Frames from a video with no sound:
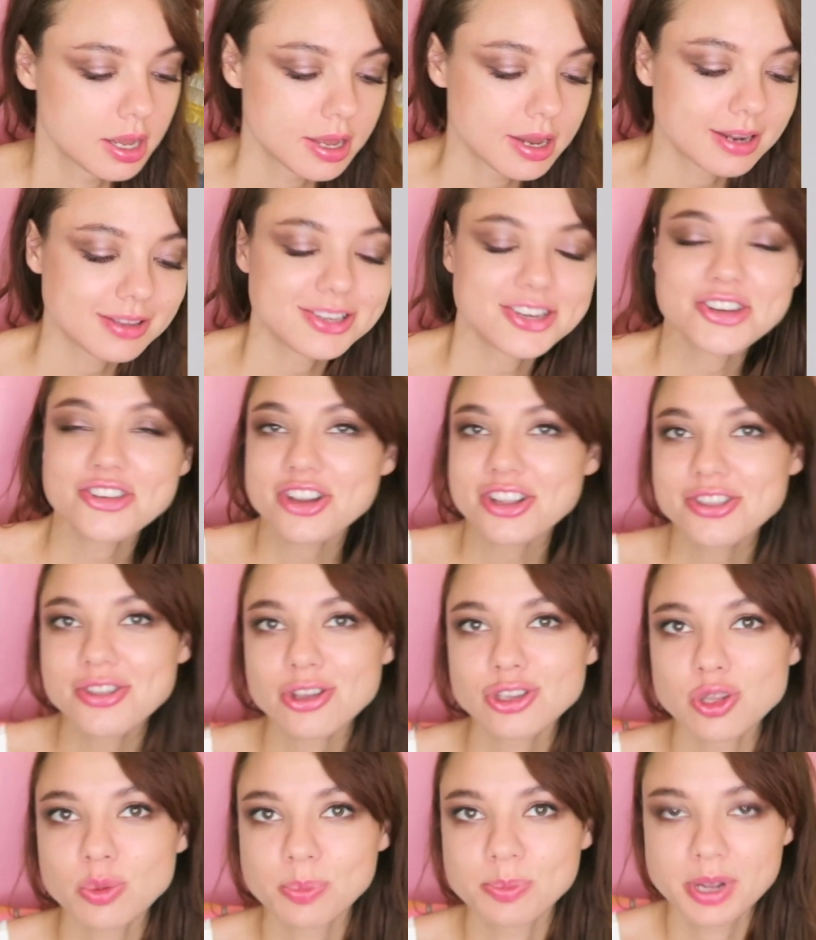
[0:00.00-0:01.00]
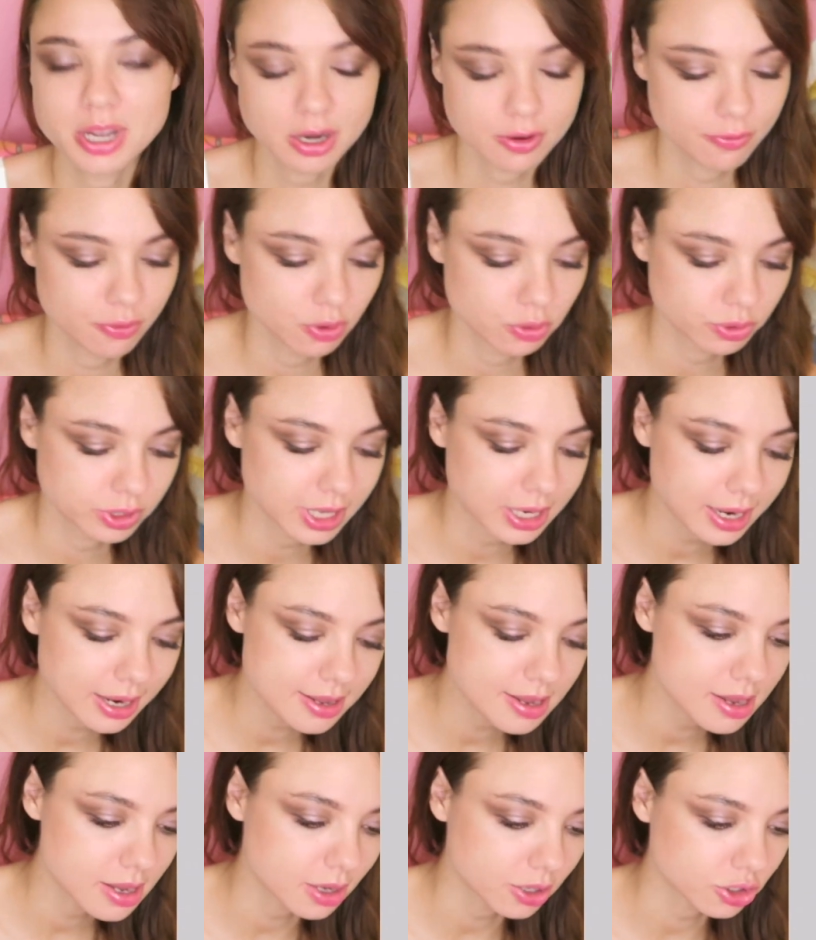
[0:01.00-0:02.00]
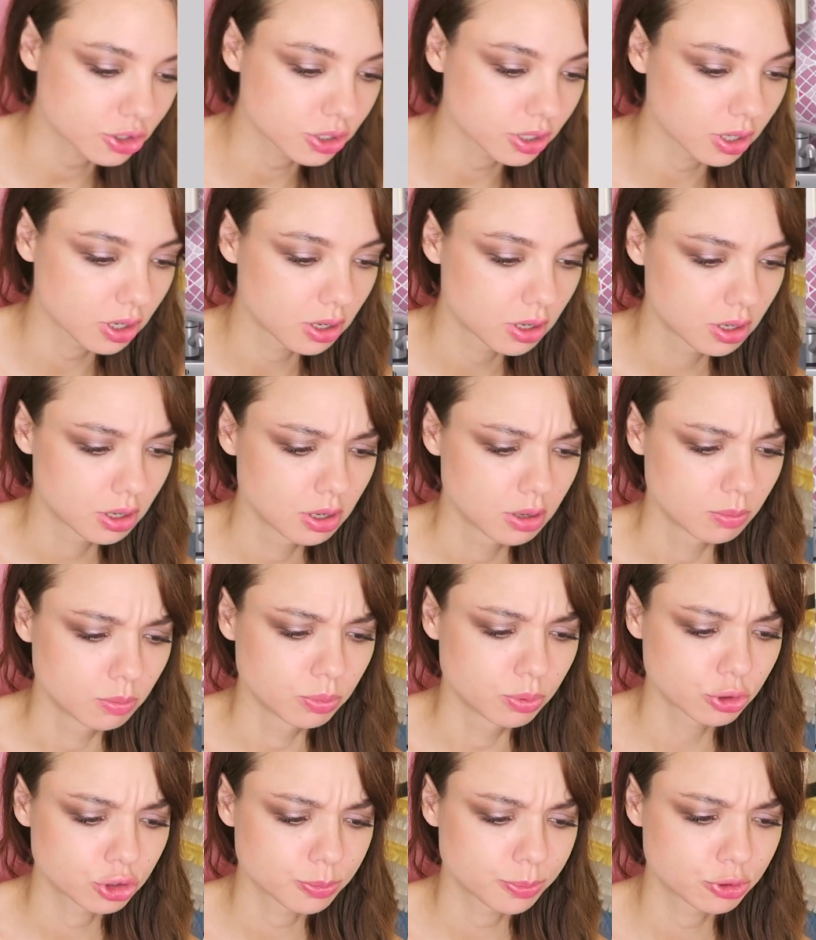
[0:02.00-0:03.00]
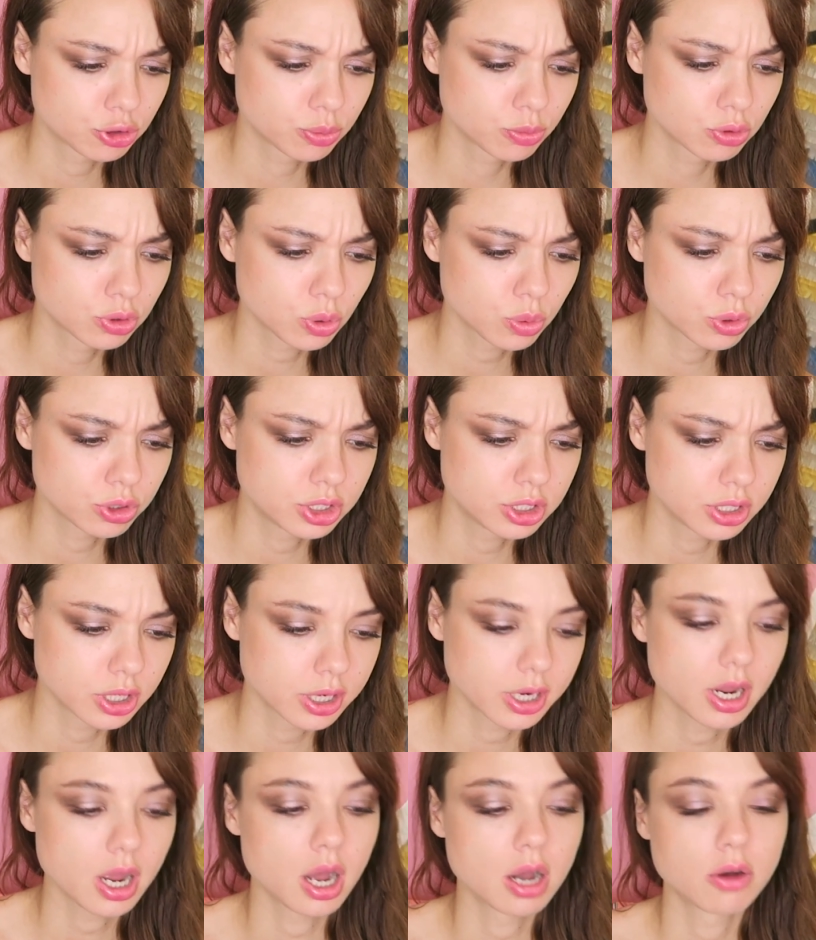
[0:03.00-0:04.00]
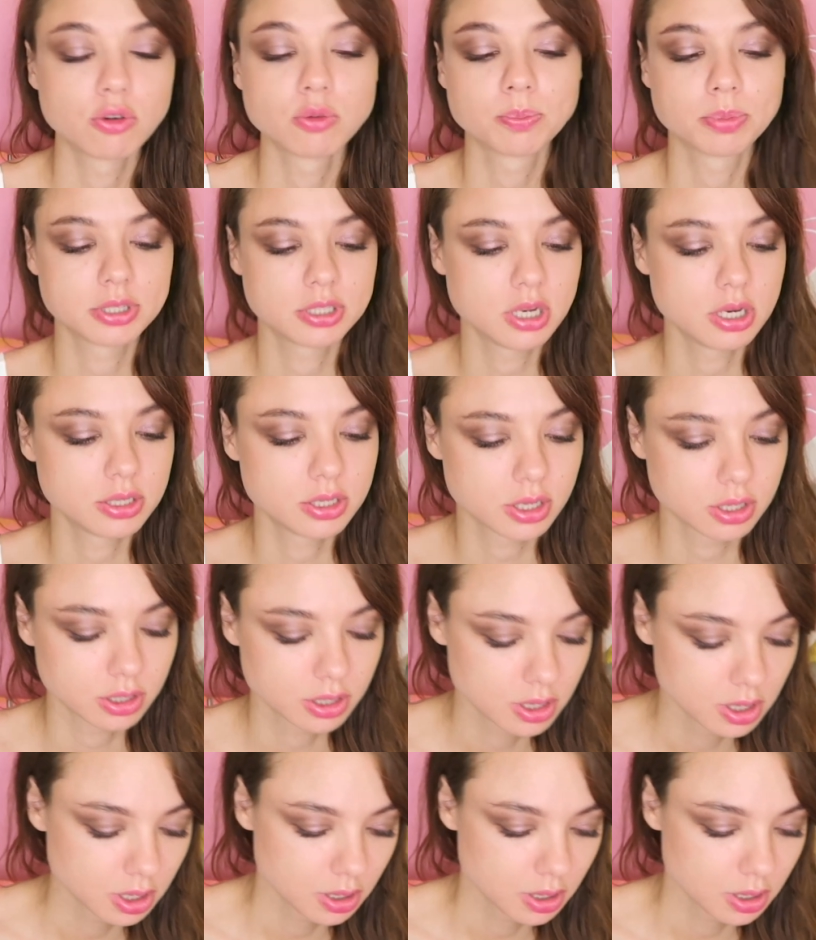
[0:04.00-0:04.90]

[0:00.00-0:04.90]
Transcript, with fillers: Would you like to allow the microphone access? Well, okay. Gosh, why are you so great? Ah, I became green.